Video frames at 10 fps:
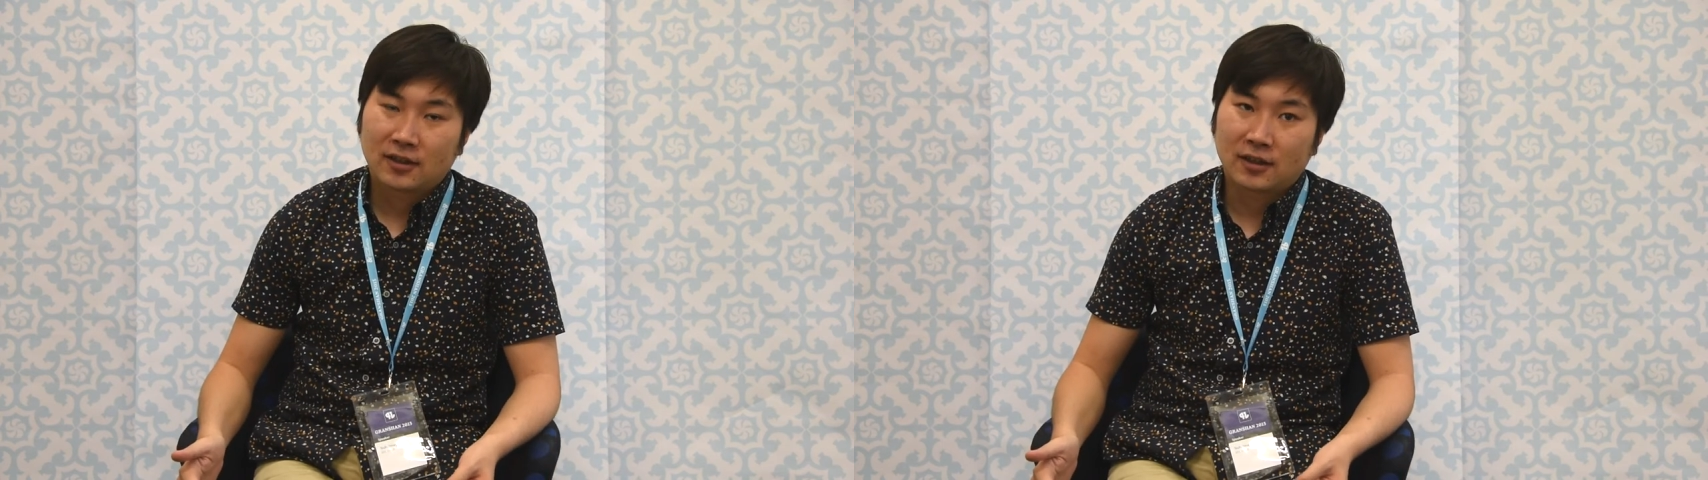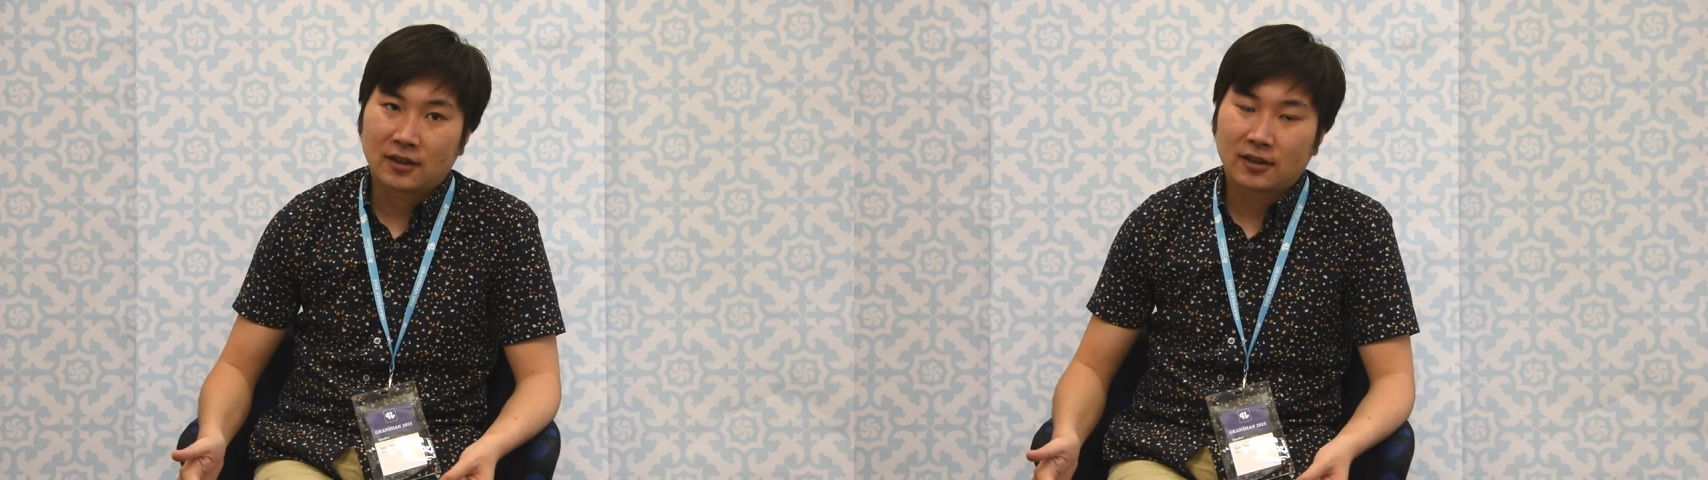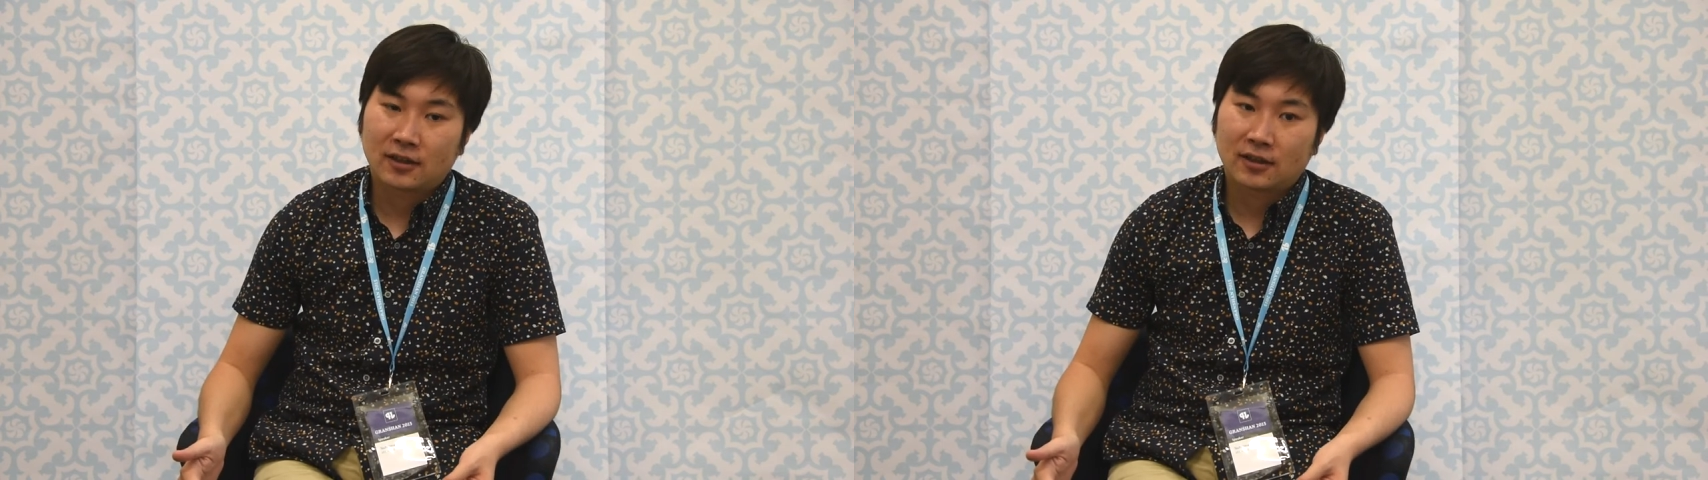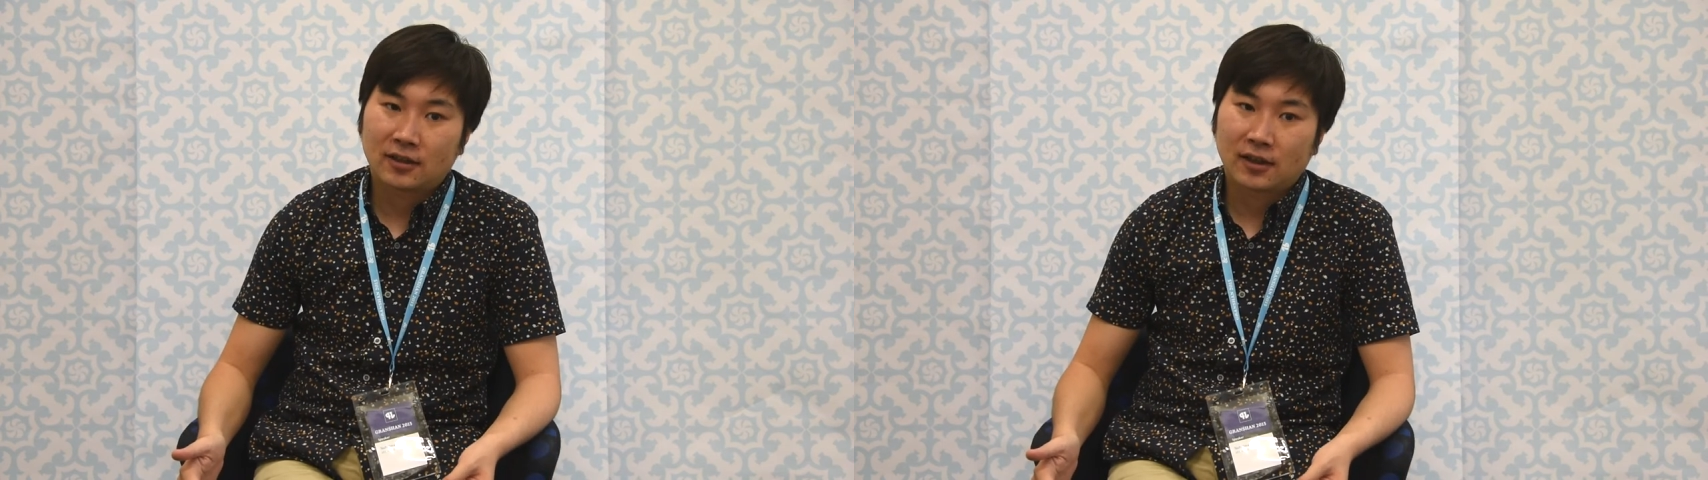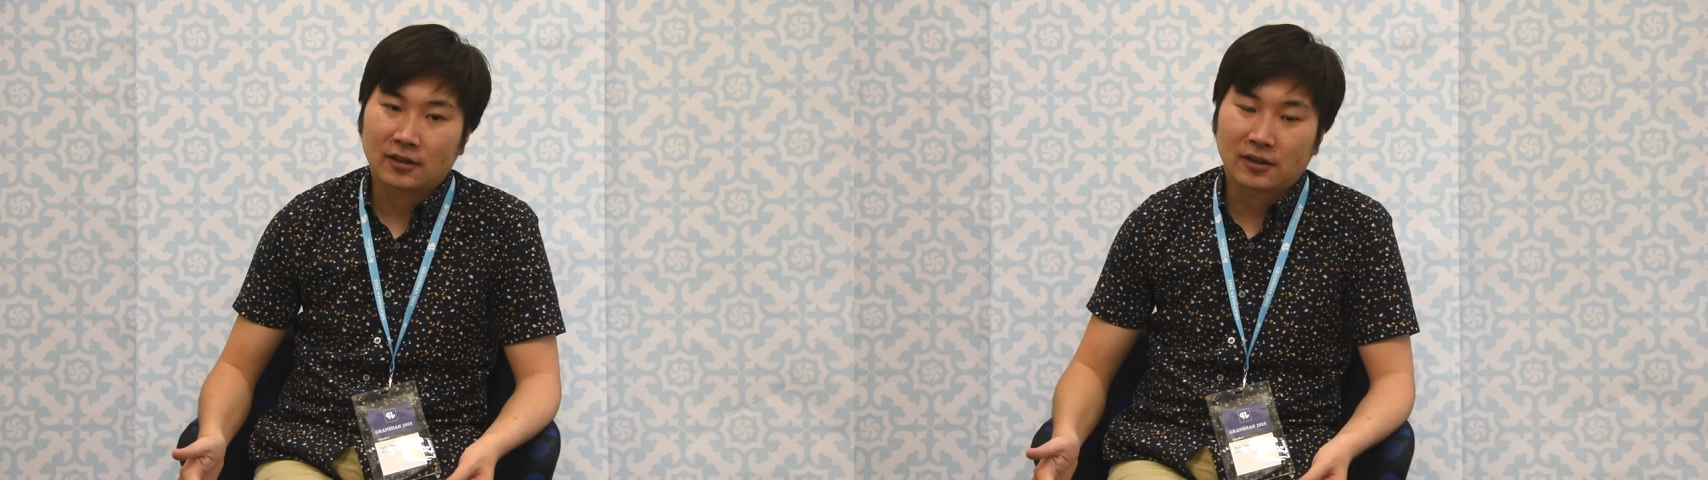
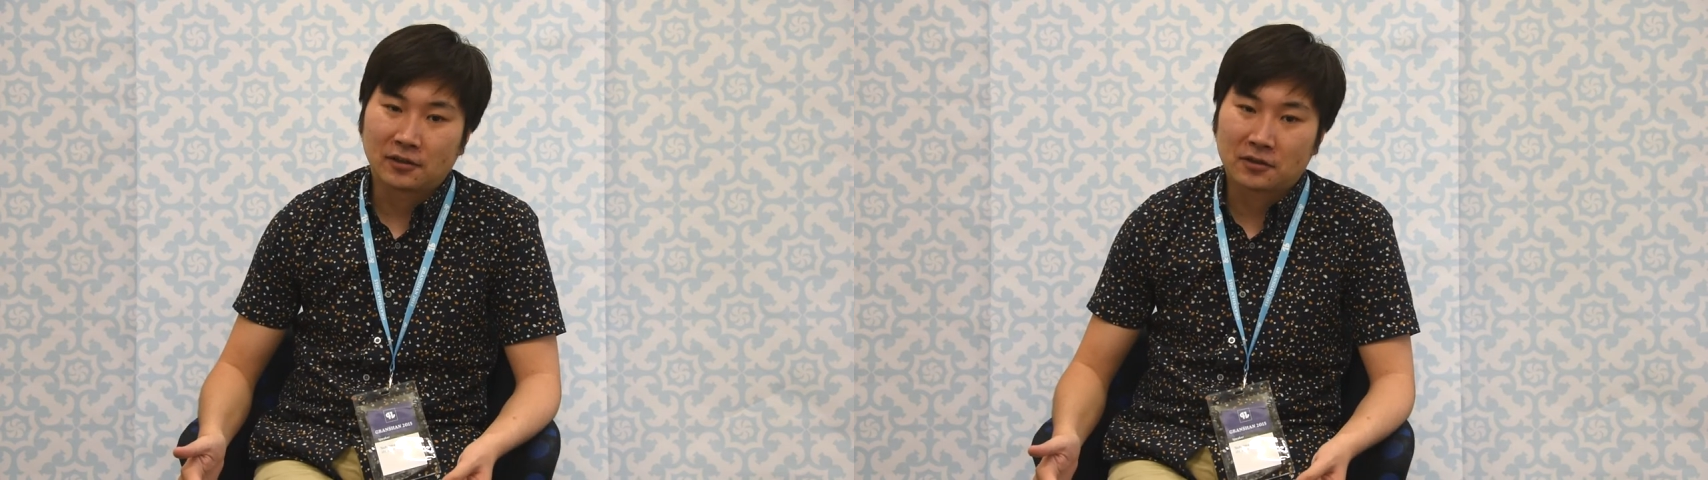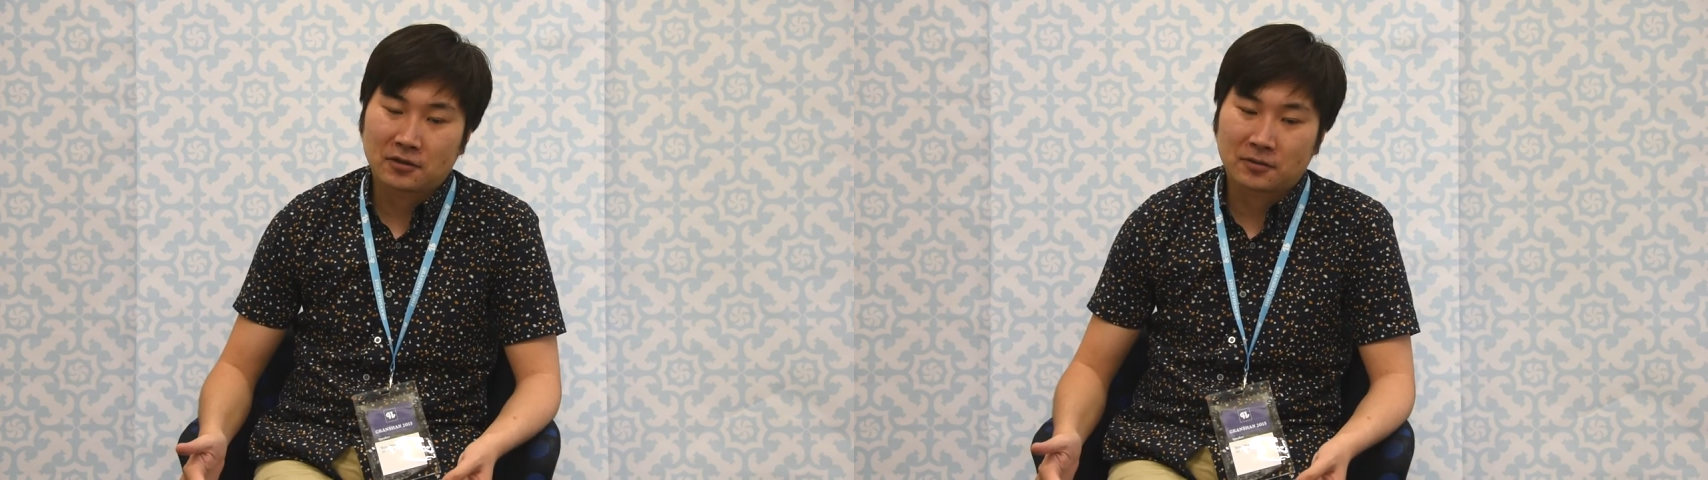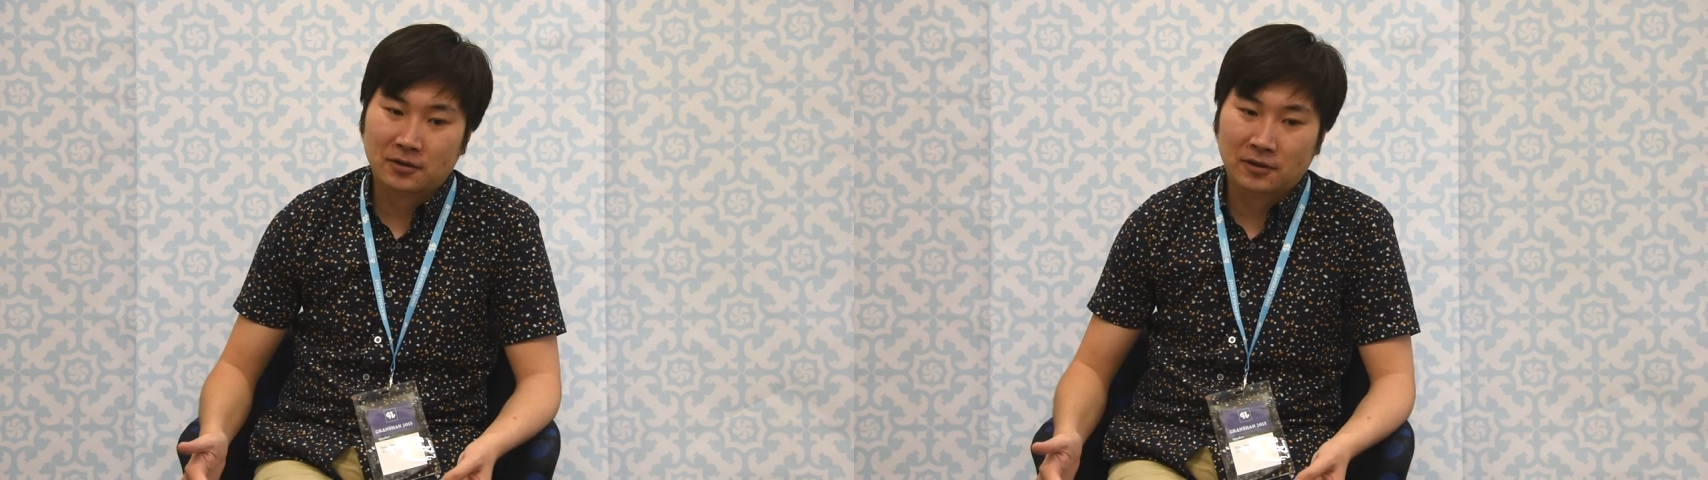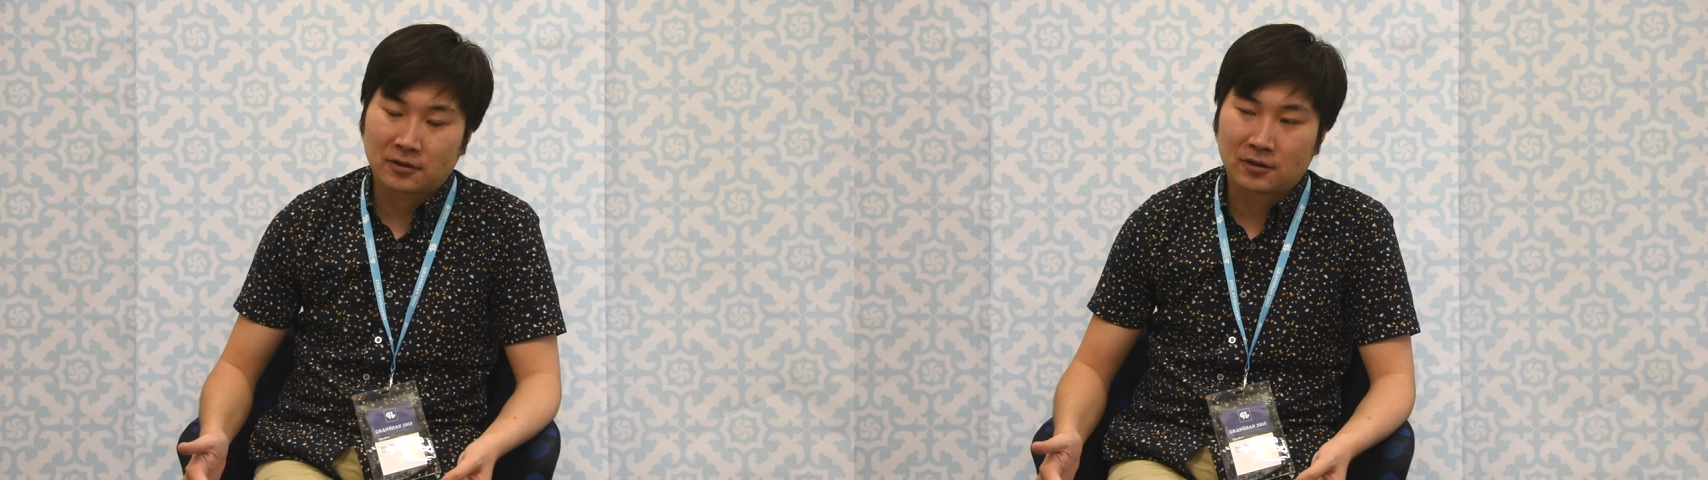Uh, and there are lots of stuff